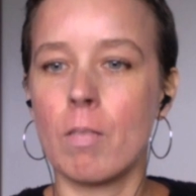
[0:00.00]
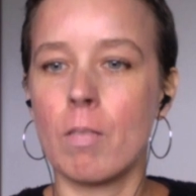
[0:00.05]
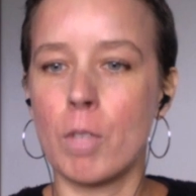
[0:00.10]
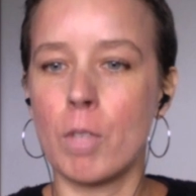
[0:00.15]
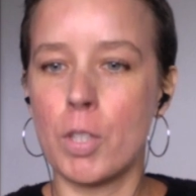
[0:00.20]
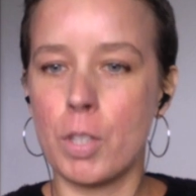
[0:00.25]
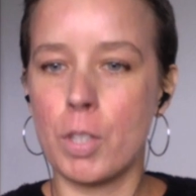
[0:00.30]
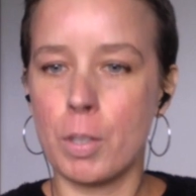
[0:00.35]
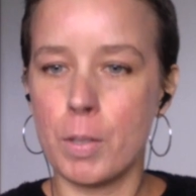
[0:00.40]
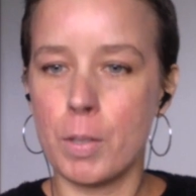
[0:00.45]

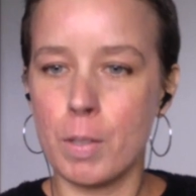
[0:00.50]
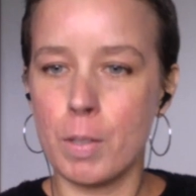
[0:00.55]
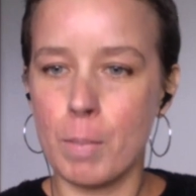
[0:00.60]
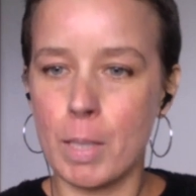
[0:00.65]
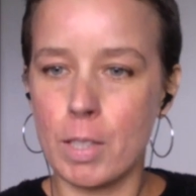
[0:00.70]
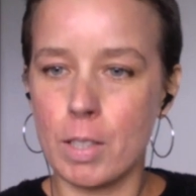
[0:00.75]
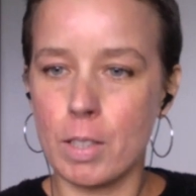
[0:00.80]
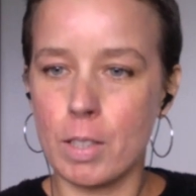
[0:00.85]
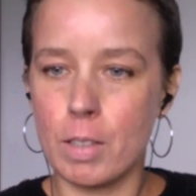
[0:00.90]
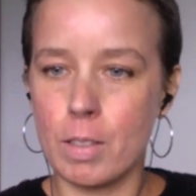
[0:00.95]
reduce
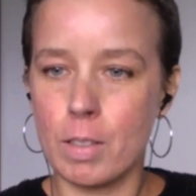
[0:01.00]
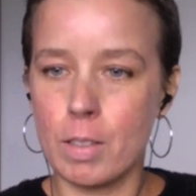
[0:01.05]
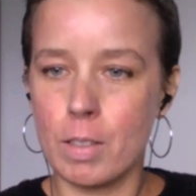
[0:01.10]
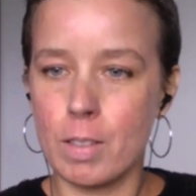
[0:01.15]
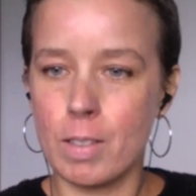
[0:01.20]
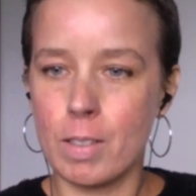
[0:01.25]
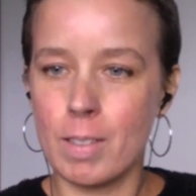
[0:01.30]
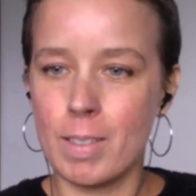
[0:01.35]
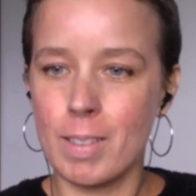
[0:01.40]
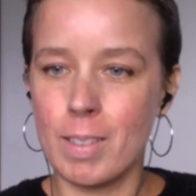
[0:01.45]

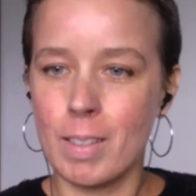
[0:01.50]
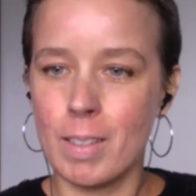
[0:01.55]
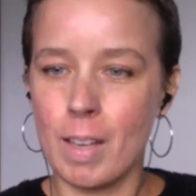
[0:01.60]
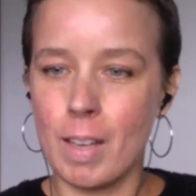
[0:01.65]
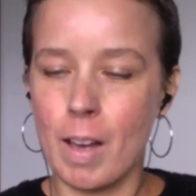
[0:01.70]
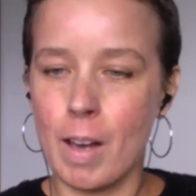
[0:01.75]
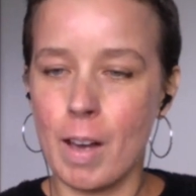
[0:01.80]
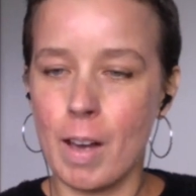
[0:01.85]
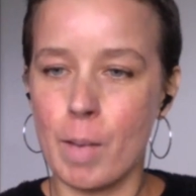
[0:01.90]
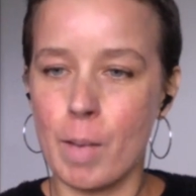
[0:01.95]
emissions,
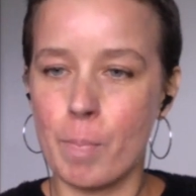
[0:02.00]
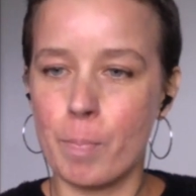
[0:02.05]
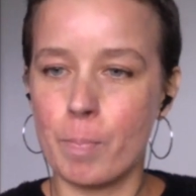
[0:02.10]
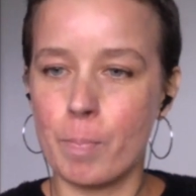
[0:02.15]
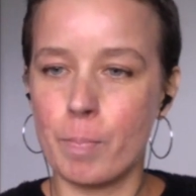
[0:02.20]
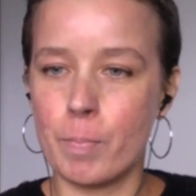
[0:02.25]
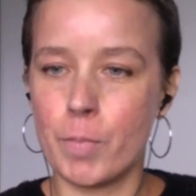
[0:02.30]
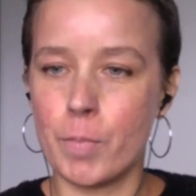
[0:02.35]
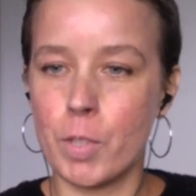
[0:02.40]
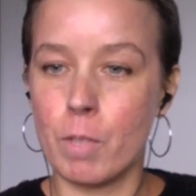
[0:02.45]

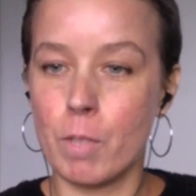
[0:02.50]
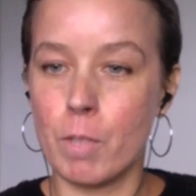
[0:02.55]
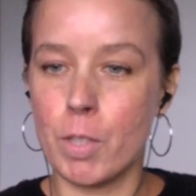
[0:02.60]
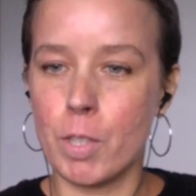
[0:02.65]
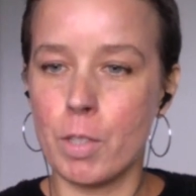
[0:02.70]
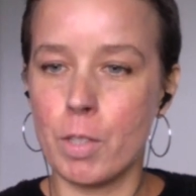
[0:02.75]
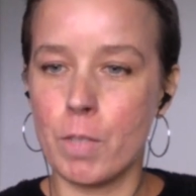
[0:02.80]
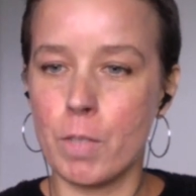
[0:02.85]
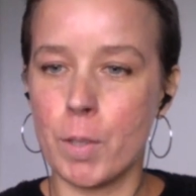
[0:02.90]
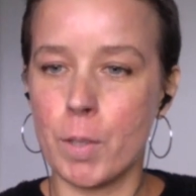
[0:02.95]
to
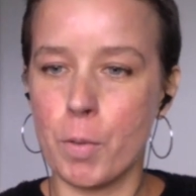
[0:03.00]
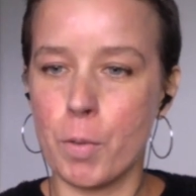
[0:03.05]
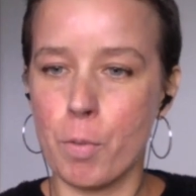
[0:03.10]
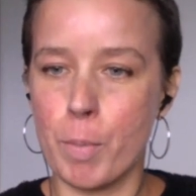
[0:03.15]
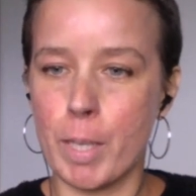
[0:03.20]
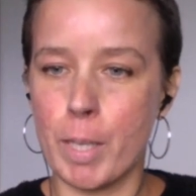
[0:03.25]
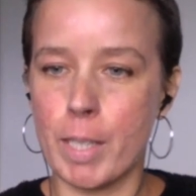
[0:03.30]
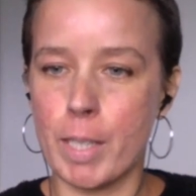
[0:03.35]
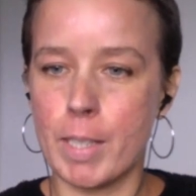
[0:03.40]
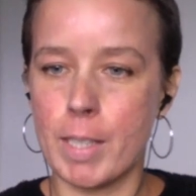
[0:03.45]
reduce
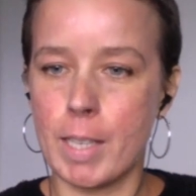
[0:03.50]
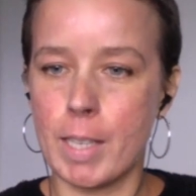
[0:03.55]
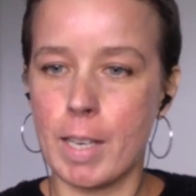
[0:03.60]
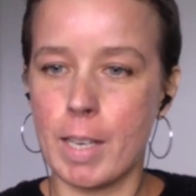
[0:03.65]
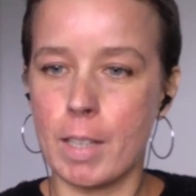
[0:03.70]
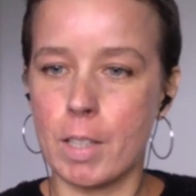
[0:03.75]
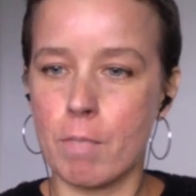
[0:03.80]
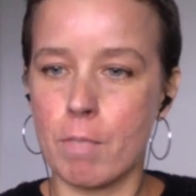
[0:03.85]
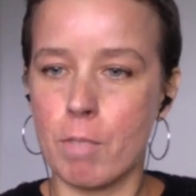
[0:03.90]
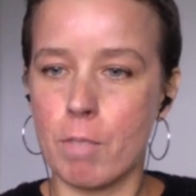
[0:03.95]
vulnerability
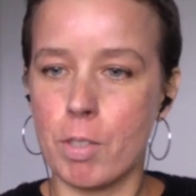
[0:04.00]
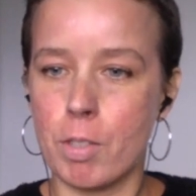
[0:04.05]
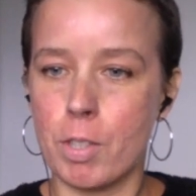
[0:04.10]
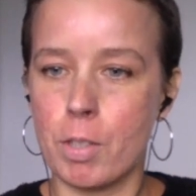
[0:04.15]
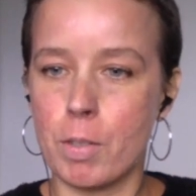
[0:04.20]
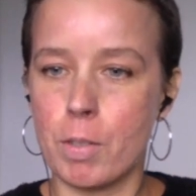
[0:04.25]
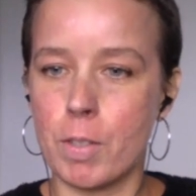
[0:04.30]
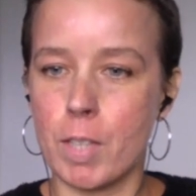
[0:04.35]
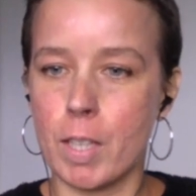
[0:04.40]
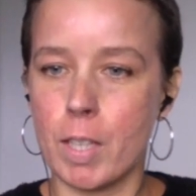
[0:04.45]
and to
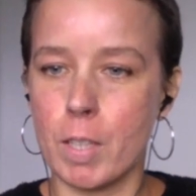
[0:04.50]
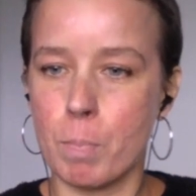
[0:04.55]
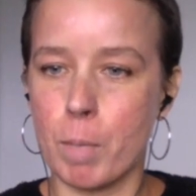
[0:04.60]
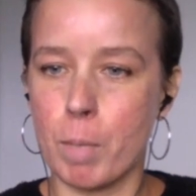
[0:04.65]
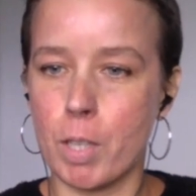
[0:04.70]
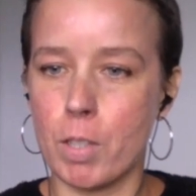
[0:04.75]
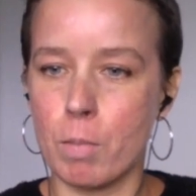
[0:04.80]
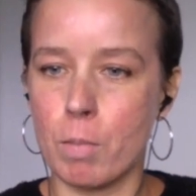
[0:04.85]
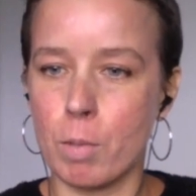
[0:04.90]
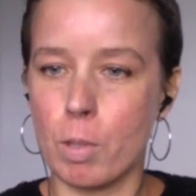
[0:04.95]
reduce
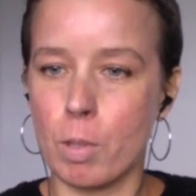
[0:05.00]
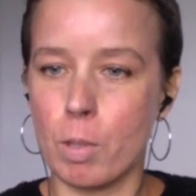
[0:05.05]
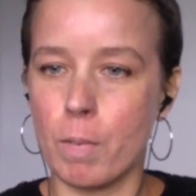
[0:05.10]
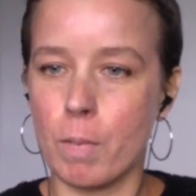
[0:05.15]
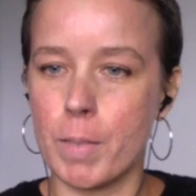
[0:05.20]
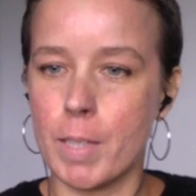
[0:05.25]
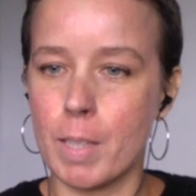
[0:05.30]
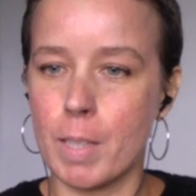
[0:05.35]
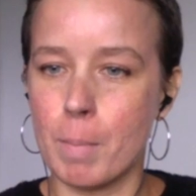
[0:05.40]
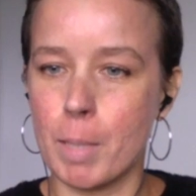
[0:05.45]
exposure will
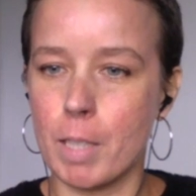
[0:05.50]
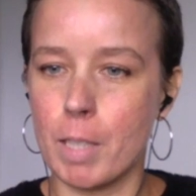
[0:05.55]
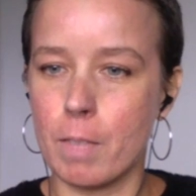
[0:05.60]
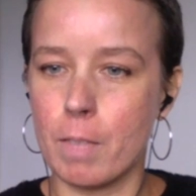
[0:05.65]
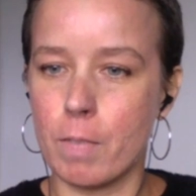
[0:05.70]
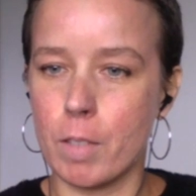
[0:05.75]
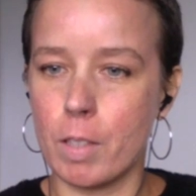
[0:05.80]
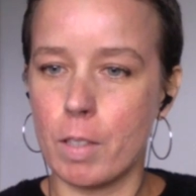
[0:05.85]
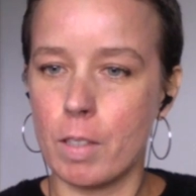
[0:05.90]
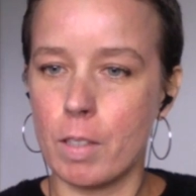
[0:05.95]
obviously be
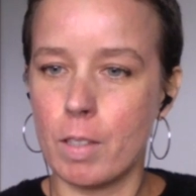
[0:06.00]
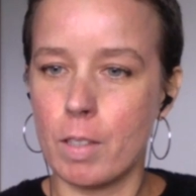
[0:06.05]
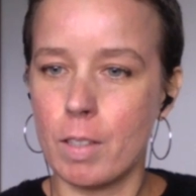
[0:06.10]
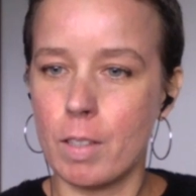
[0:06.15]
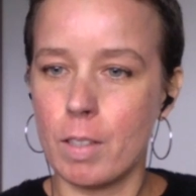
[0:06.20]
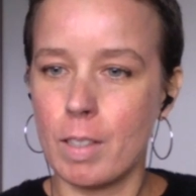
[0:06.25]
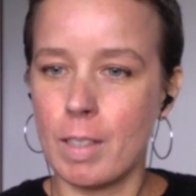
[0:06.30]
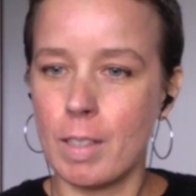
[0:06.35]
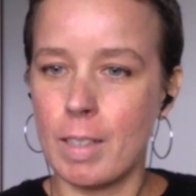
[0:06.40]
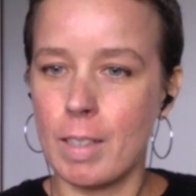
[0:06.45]
different
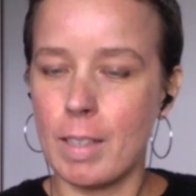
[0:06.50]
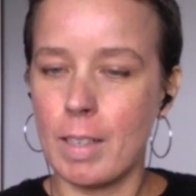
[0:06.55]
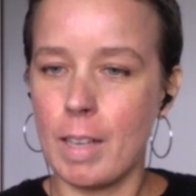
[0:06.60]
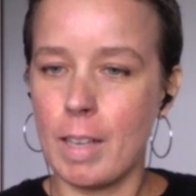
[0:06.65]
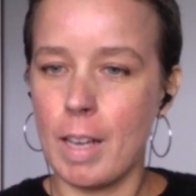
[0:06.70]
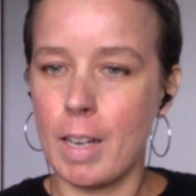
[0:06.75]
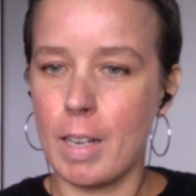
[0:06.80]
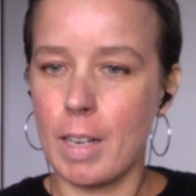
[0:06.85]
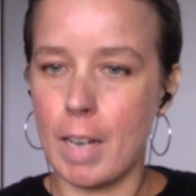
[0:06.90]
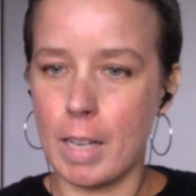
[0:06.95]

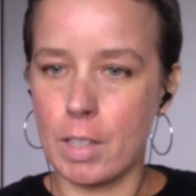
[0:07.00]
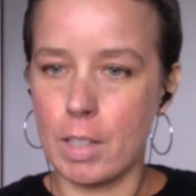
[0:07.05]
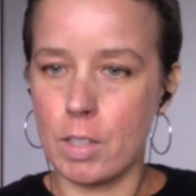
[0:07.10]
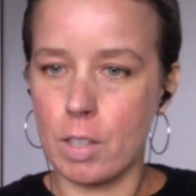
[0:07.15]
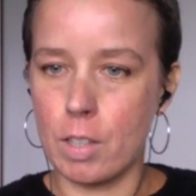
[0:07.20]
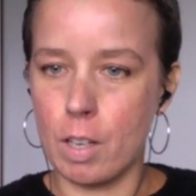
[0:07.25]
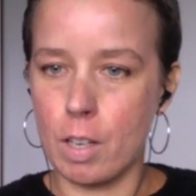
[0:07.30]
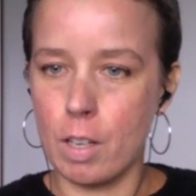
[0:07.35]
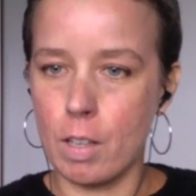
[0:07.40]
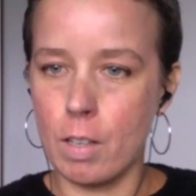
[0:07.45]
in
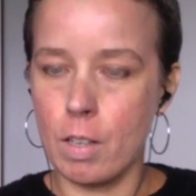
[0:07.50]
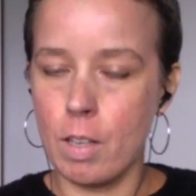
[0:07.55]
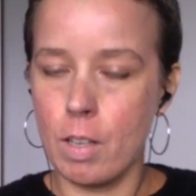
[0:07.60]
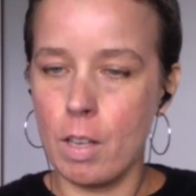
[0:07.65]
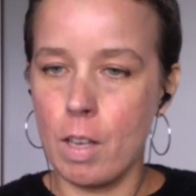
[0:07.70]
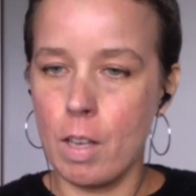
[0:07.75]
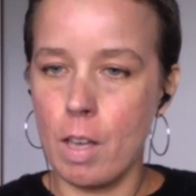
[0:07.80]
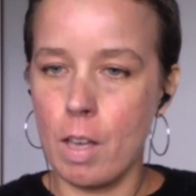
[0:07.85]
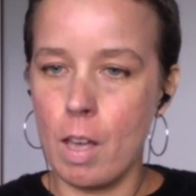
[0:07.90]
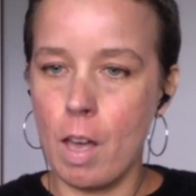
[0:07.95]
nature.
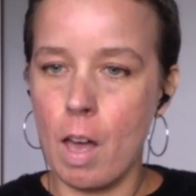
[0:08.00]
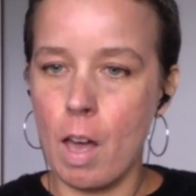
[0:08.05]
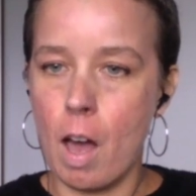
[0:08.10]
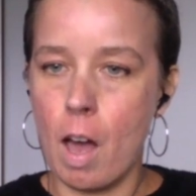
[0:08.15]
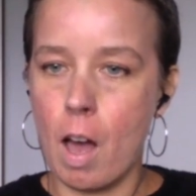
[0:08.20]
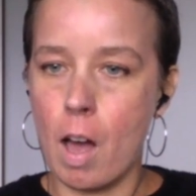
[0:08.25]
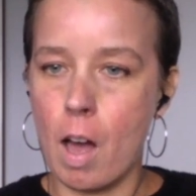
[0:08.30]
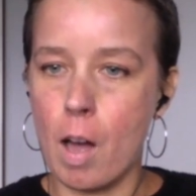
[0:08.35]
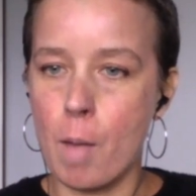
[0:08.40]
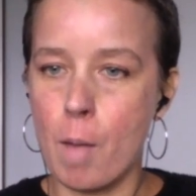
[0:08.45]

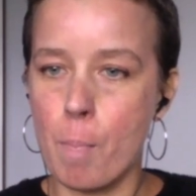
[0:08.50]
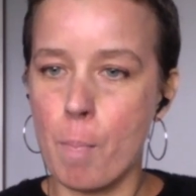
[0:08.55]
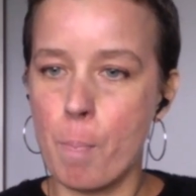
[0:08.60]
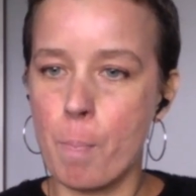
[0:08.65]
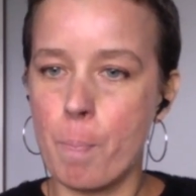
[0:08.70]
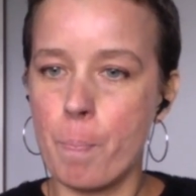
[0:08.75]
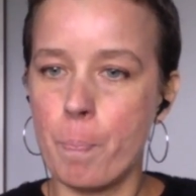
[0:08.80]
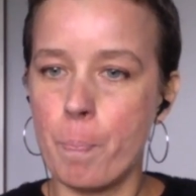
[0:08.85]
But